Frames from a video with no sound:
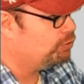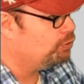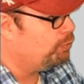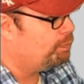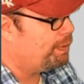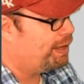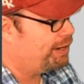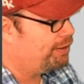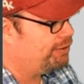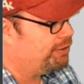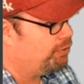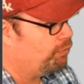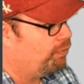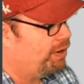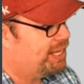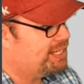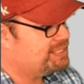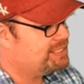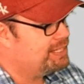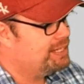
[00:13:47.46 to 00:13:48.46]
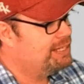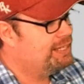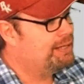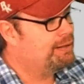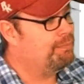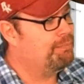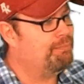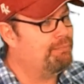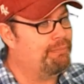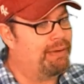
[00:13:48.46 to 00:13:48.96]
cool pattern in the west,
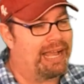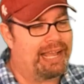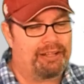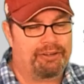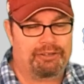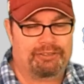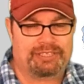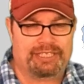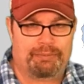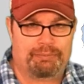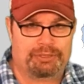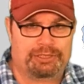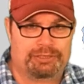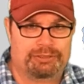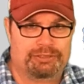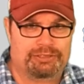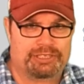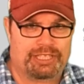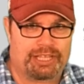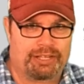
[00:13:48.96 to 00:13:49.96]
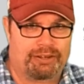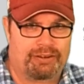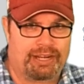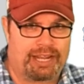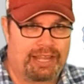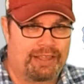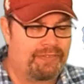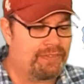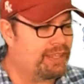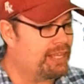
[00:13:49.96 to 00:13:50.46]
milder temperatures here
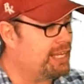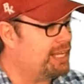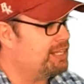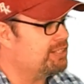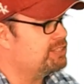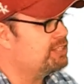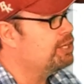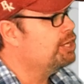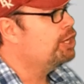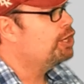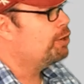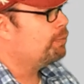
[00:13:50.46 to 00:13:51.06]
in the east.